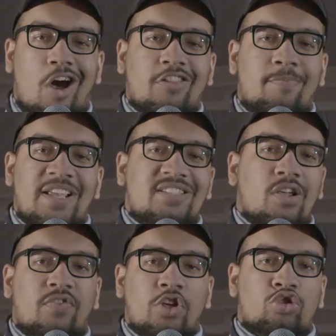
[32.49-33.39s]
all of my
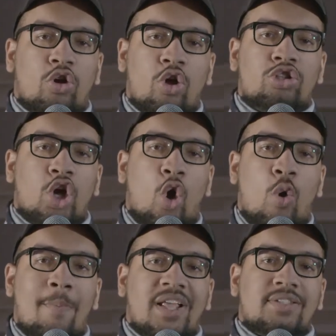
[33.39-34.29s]
self-control to
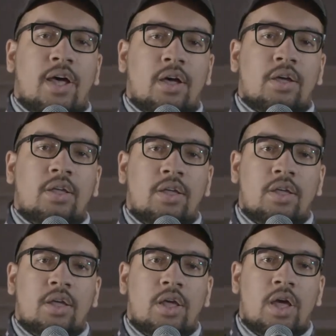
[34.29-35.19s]
hold my tongue.
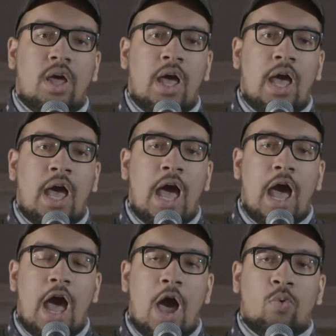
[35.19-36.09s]

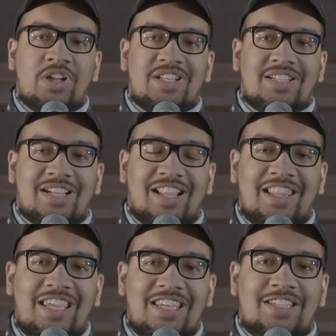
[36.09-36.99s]
I wanted to
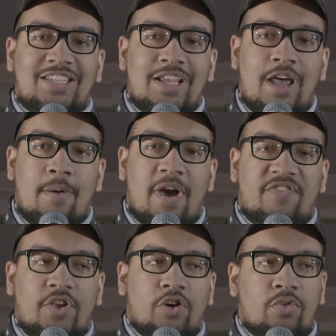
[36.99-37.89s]
unleash my
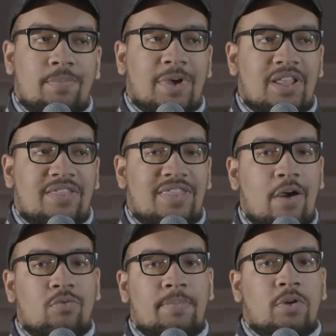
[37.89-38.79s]
fury, but
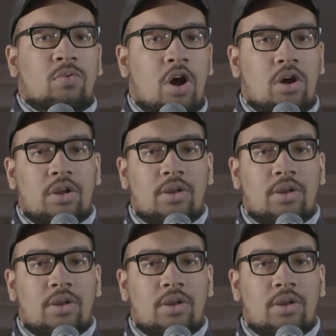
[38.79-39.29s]
that would be wrong.